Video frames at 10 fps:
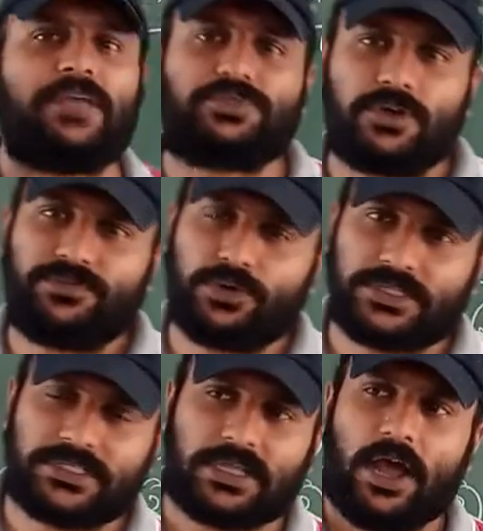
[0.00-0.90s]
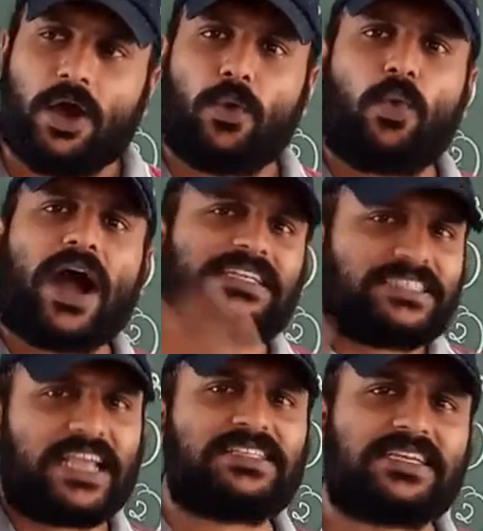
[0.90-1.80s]
of forces, what
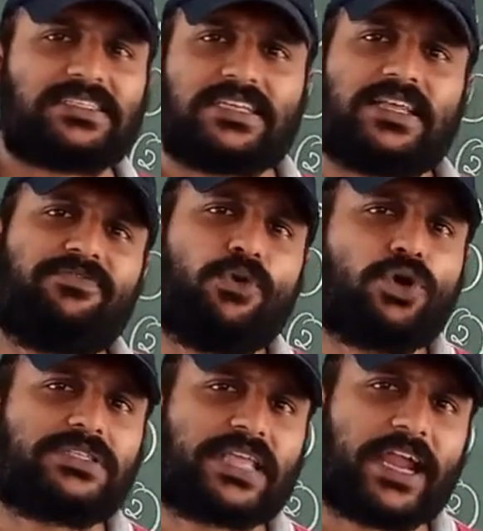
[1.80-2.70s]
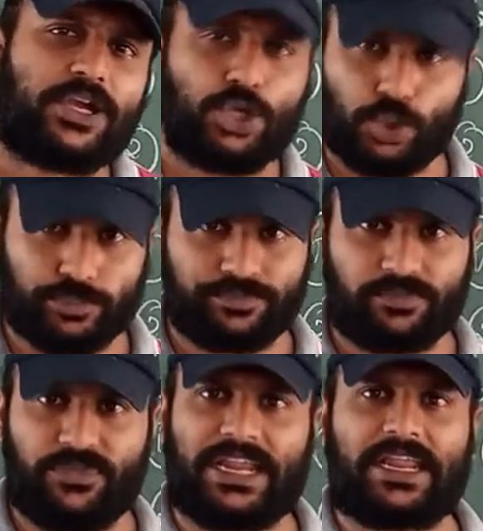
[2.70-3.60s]
changes does a force can do?
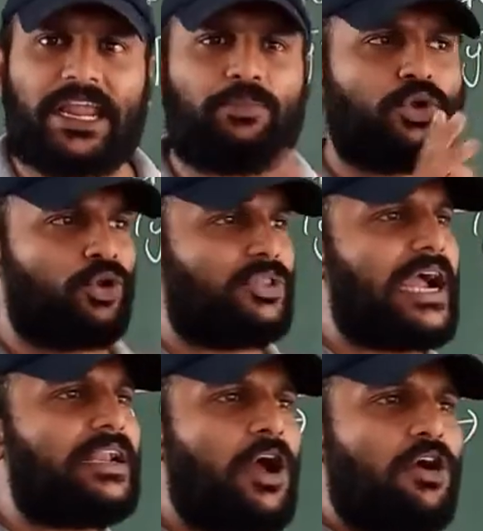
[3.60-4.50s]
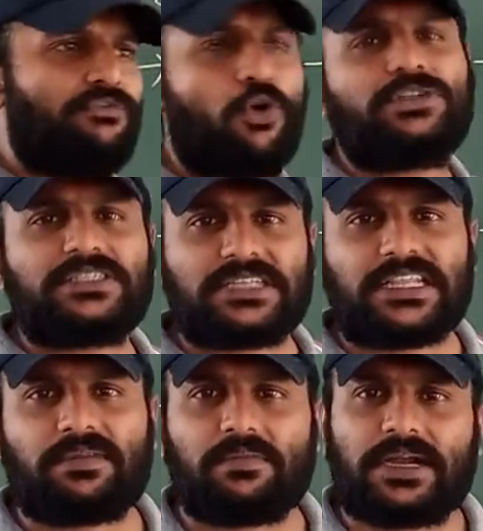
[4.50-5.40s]
We came to know that force is
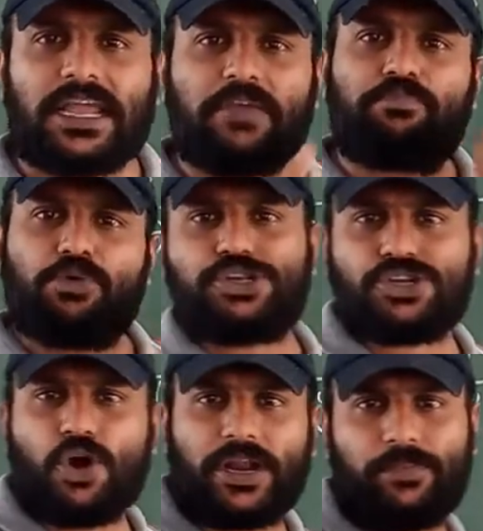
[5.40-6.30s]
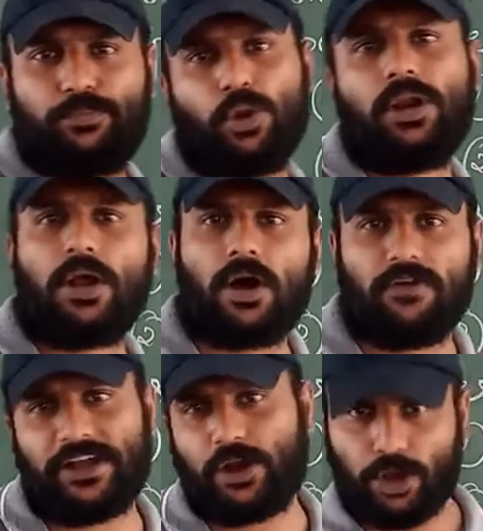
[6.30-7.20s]
nothing but a push or a pull
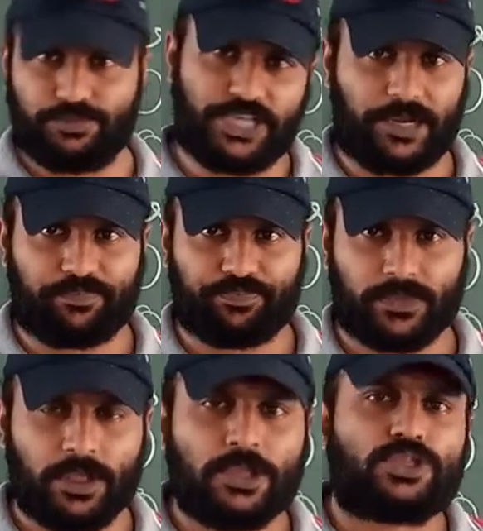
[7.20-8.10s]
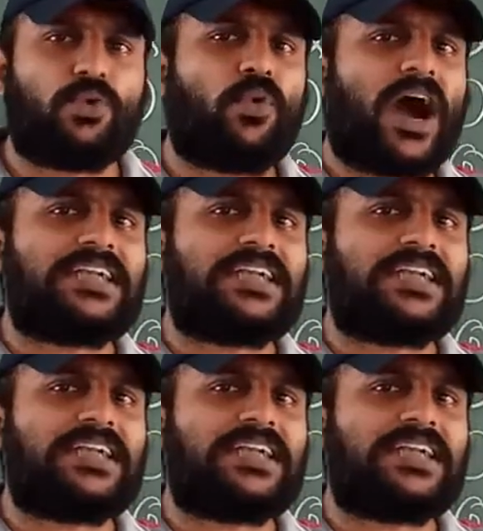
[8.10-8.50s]
of an object. So what